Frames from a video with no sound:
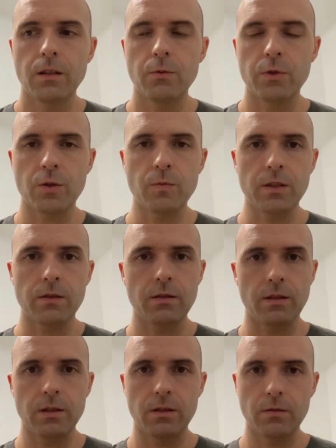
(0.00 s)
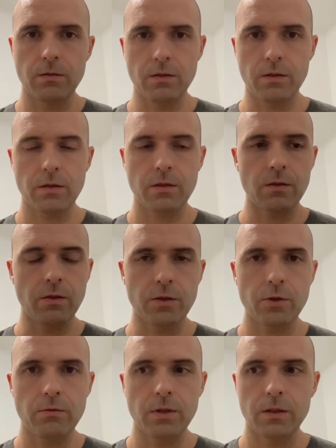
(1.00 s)
which means that it's going
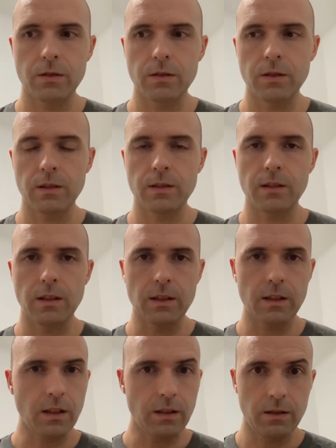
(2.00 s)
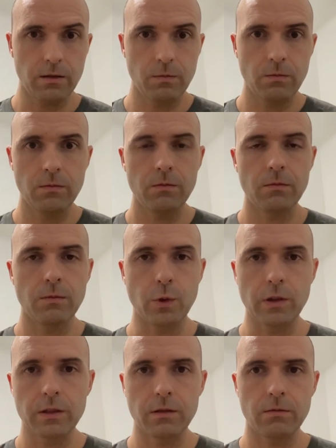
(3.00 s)
to run in a dedicated
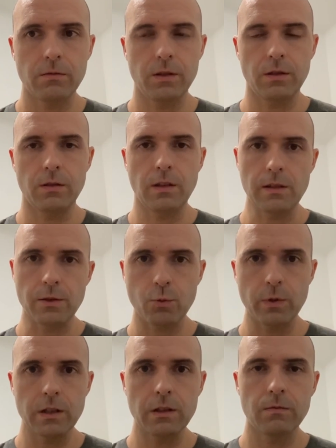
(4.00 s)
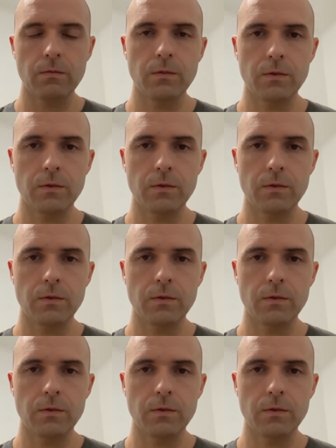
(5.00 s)
board elsewhere,